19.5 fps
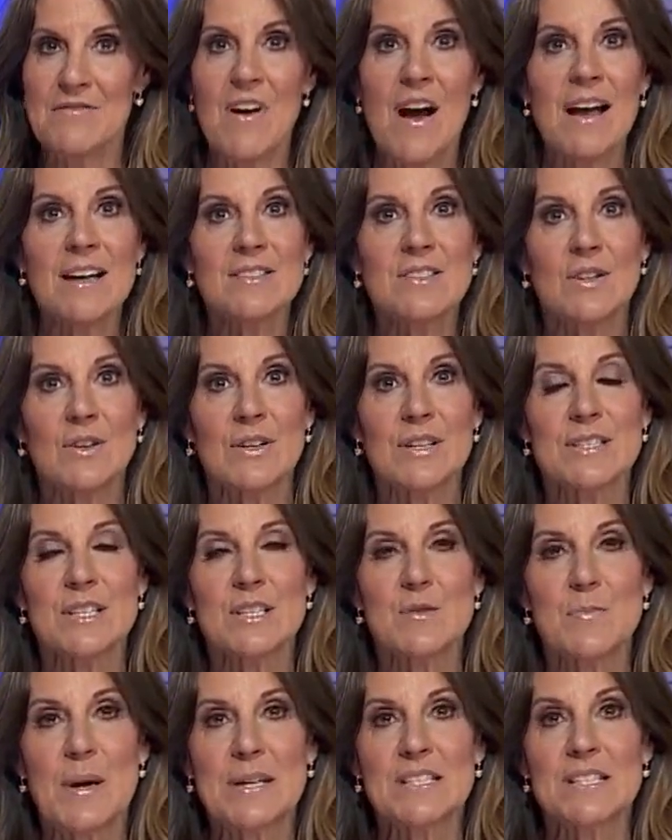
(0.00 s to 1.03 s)
Pfizer is
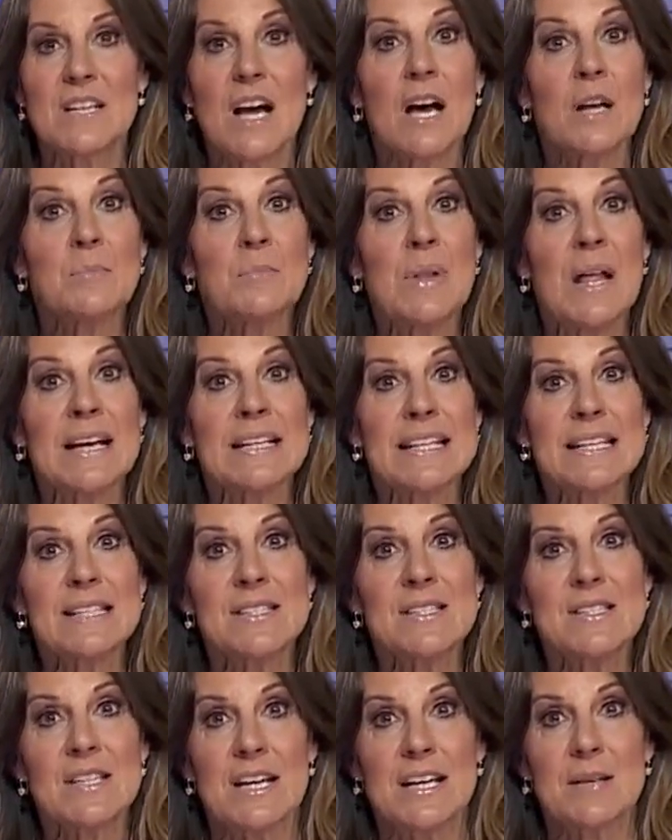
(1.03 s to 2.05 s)
expected to unblind
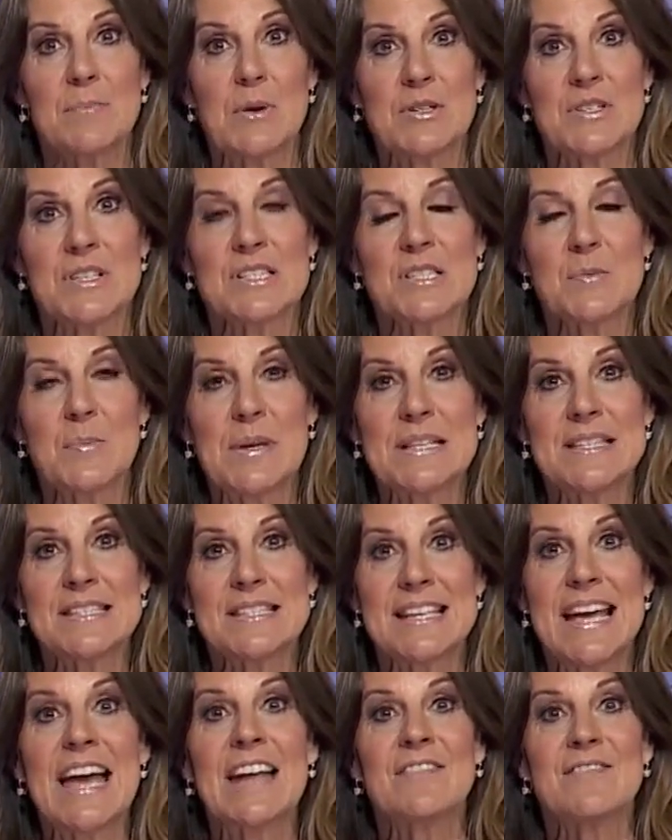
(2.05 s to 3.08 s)
its study
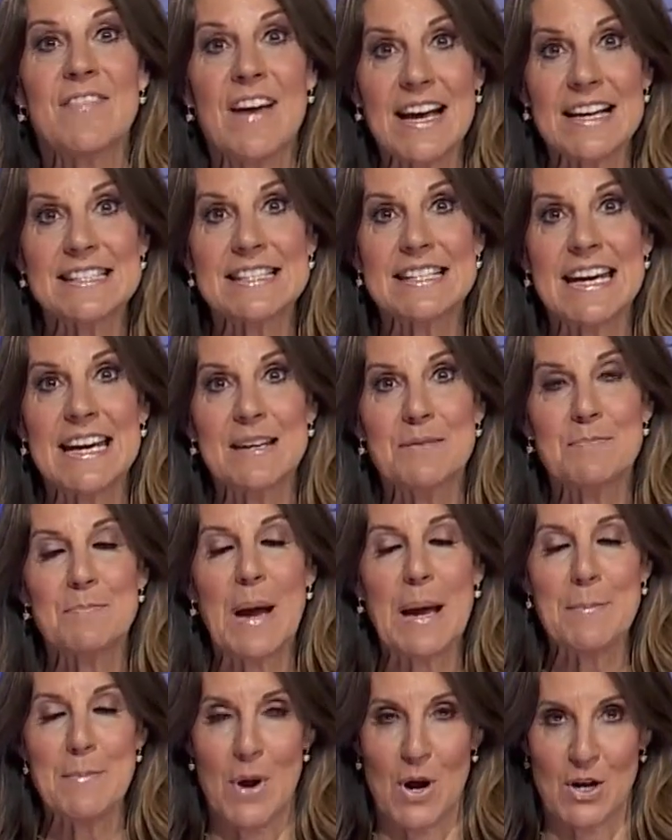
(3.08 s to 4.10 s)
participants and vaccinate
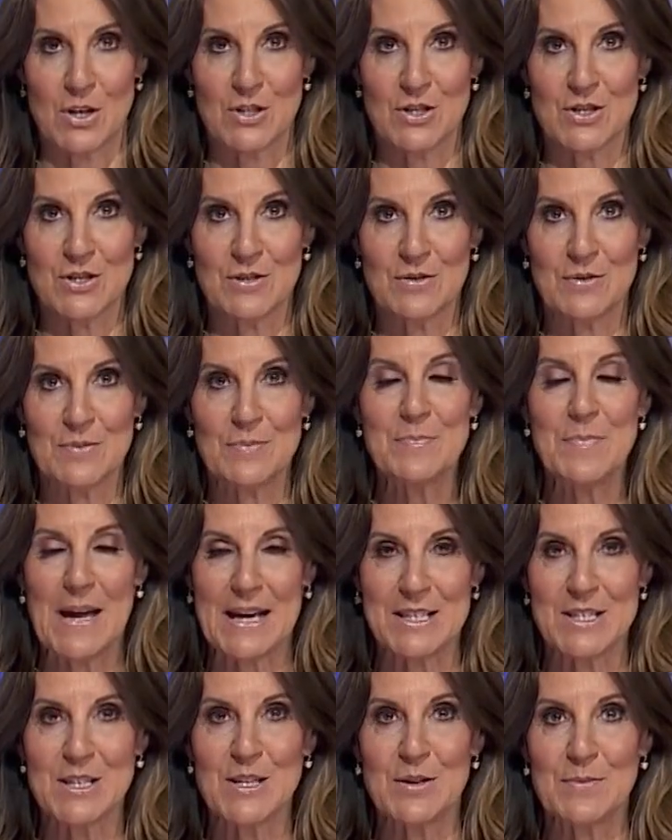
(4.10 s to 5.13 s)
by March.
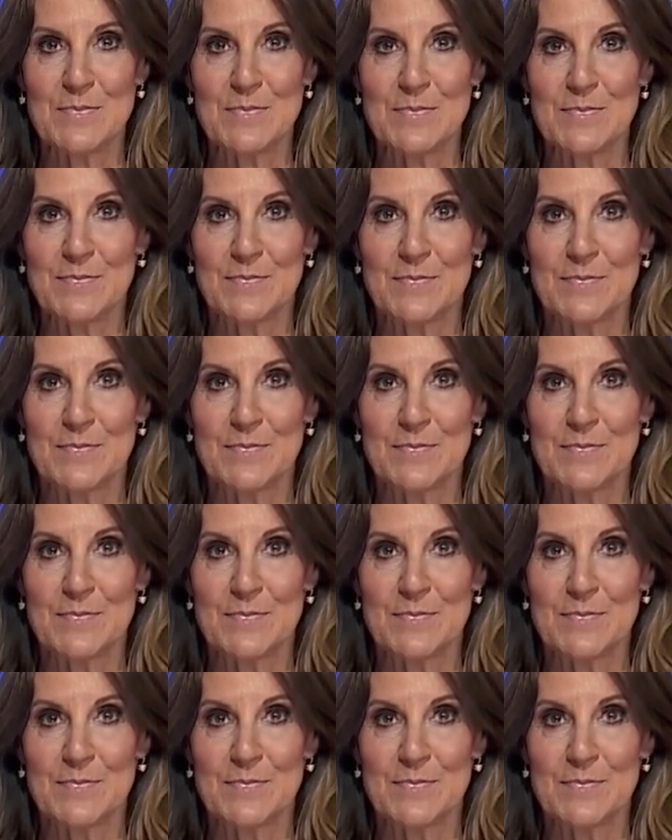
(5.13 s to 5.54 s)
Back to you.